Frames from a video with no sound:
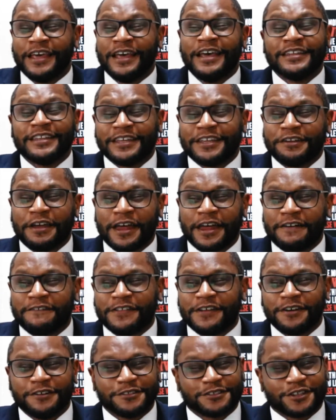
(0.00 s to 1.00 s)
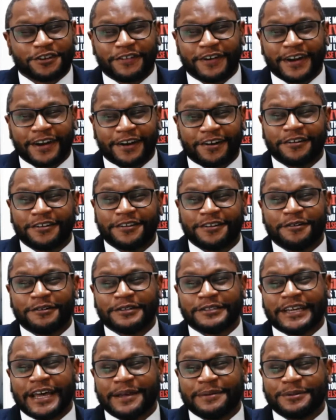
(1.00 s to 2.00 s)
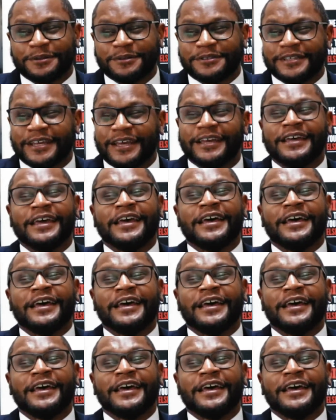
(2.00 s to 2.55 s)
Then you have those Grant Cardone types who say